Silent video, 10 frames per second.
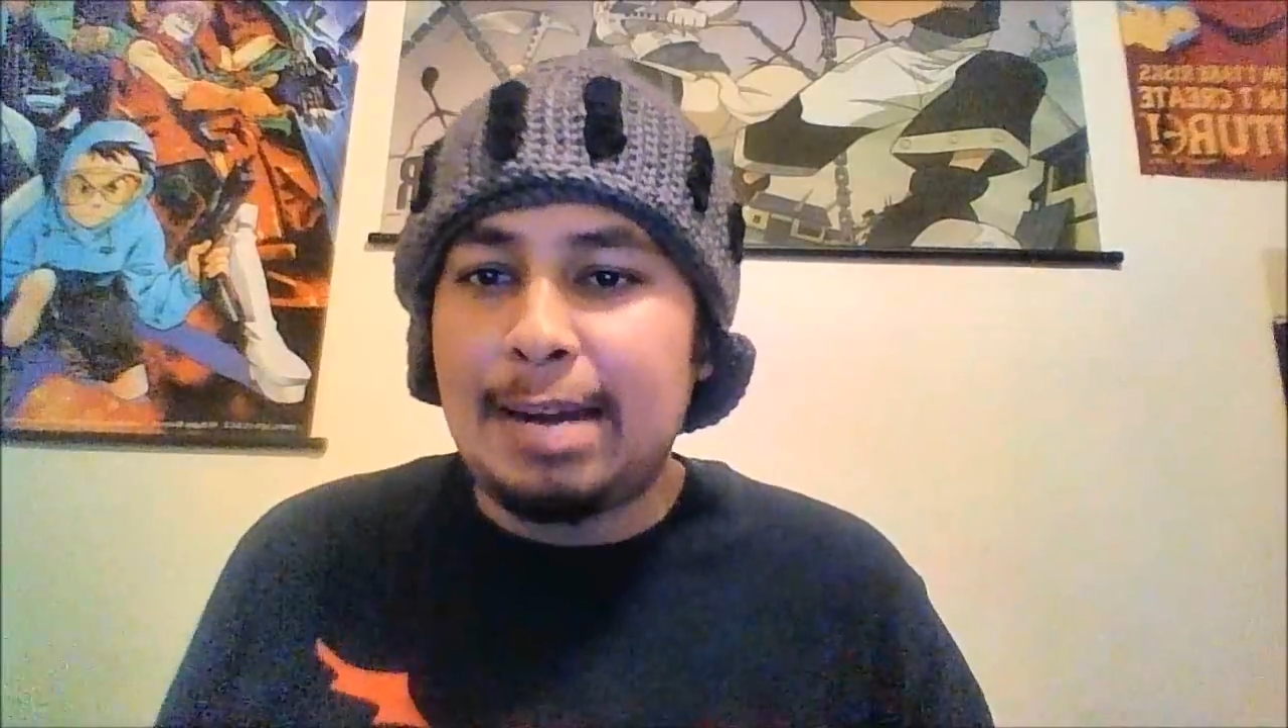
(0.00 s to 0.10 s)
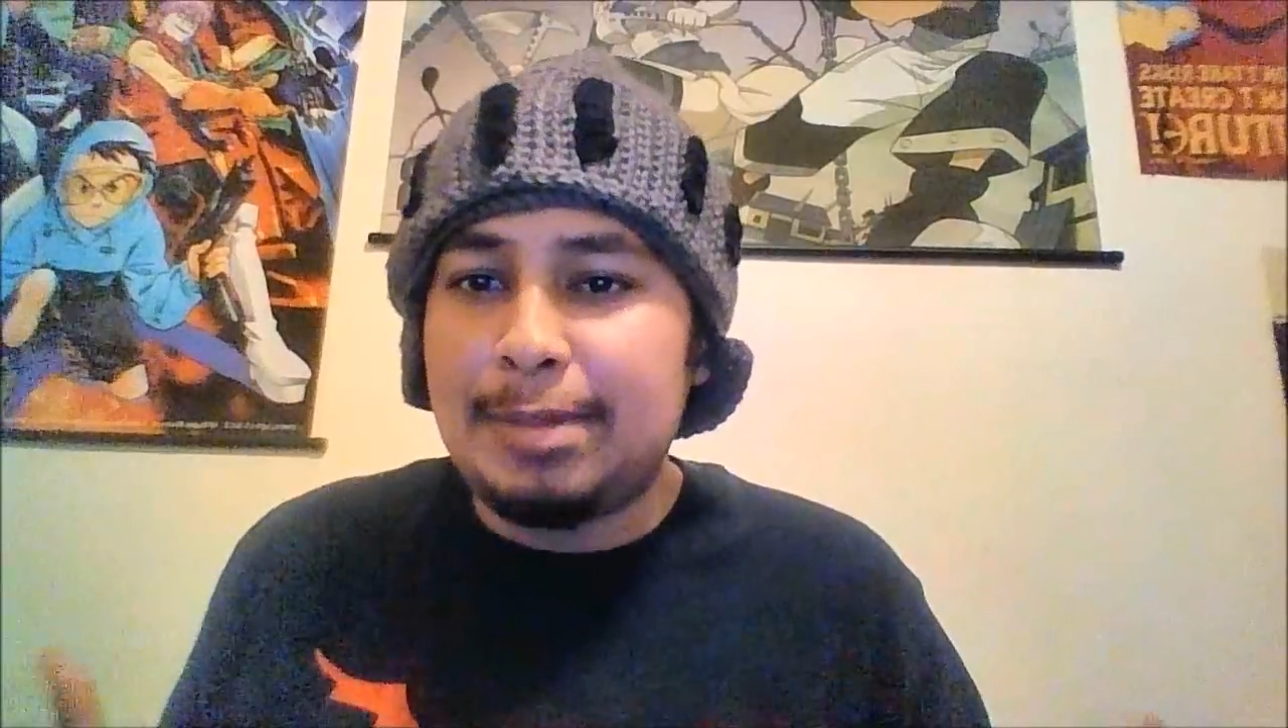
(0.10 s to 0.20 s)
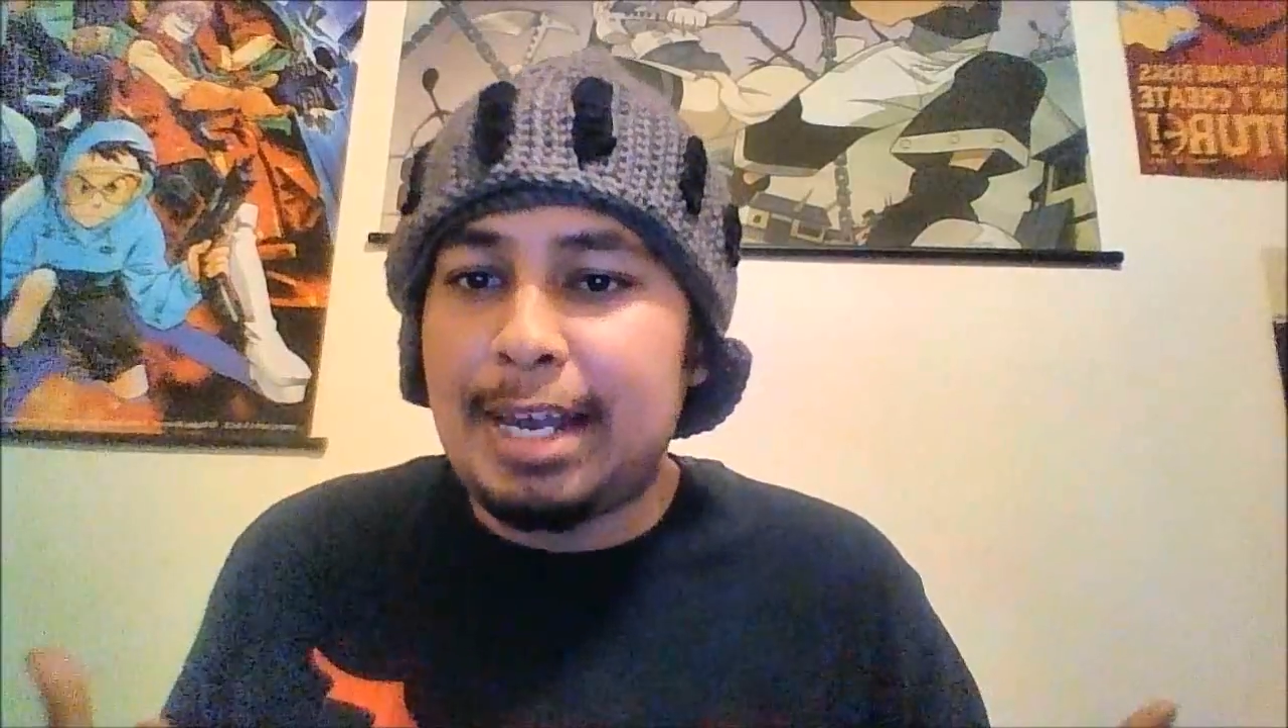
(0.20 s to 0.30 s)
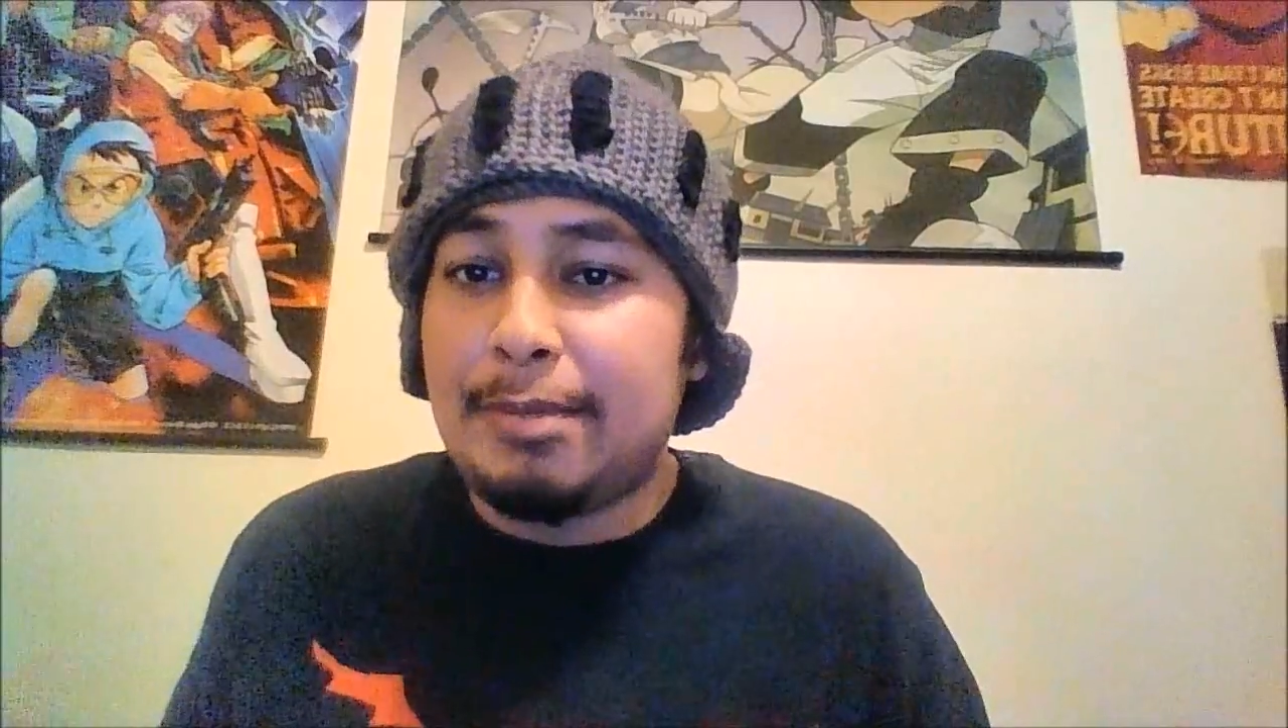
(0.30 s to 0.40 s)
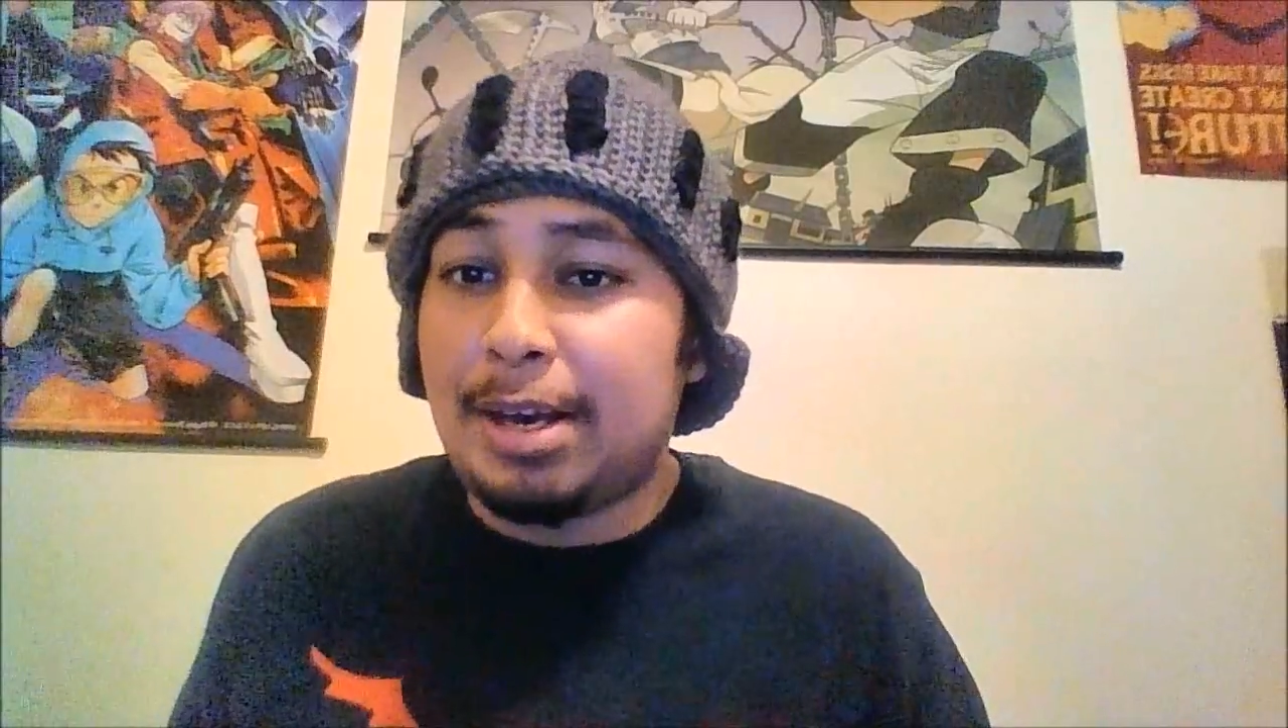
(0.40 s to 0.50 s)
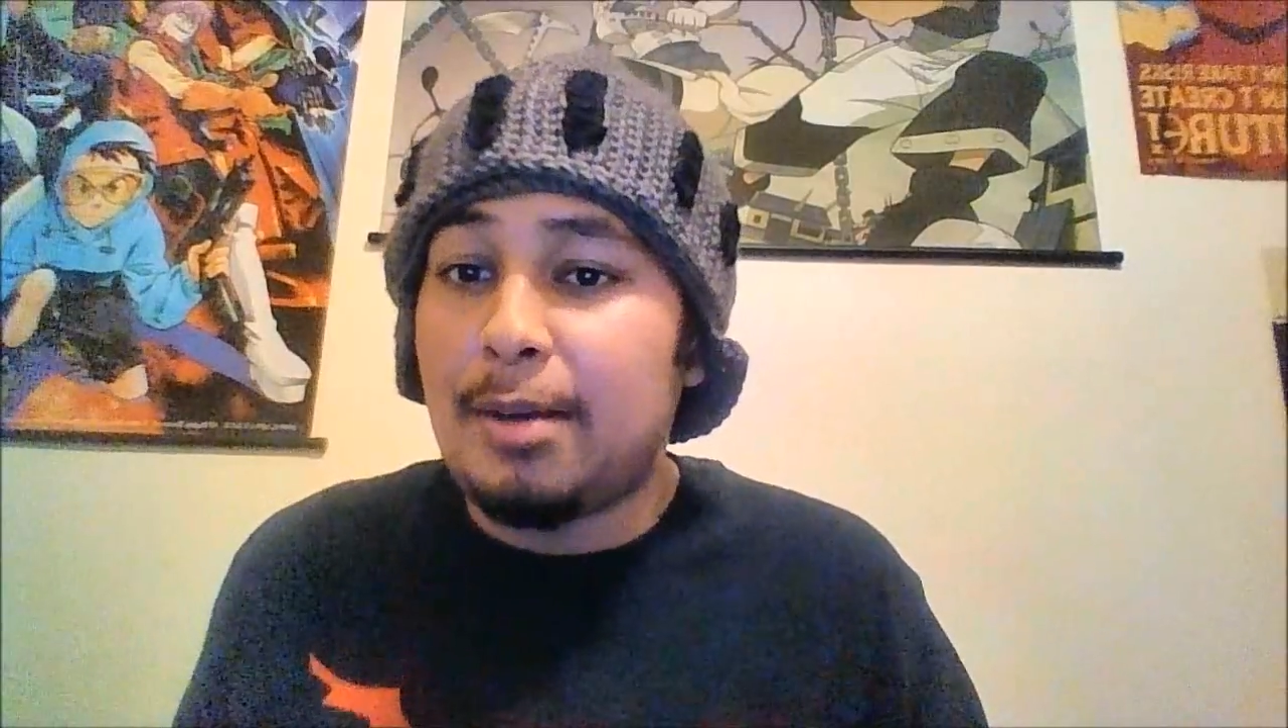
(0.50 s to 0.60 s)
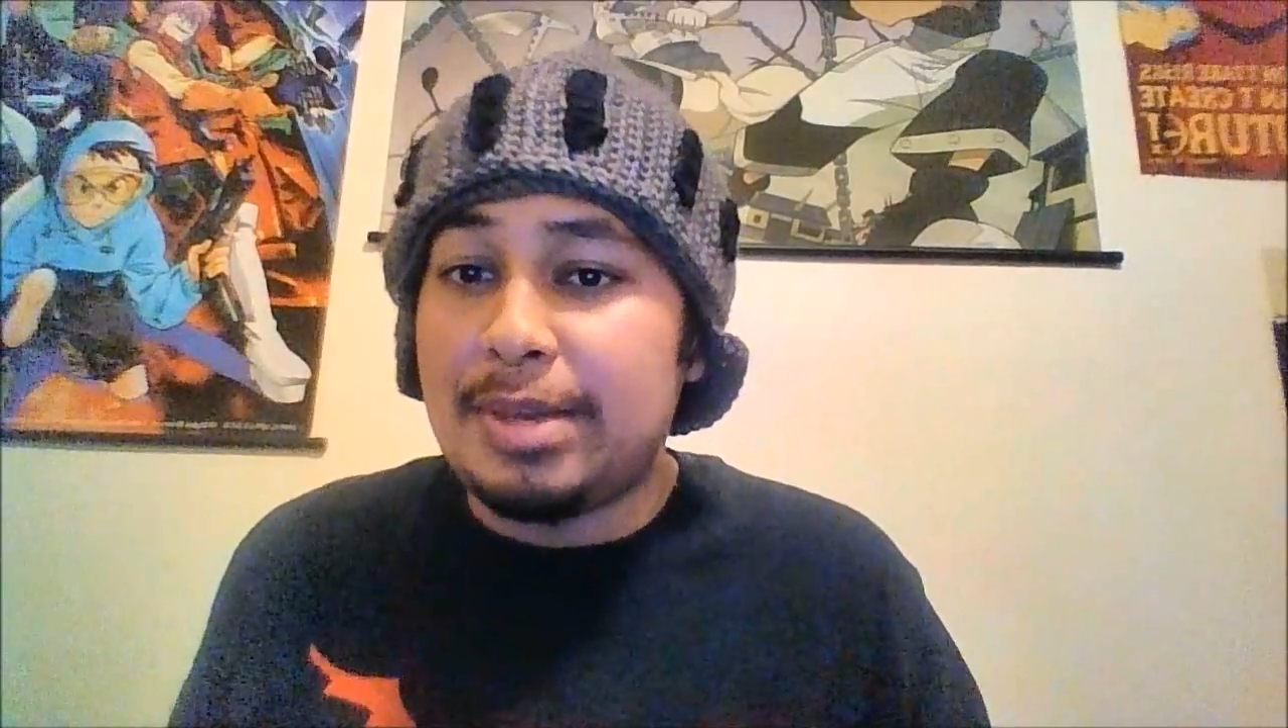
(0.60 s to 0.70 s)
animes have been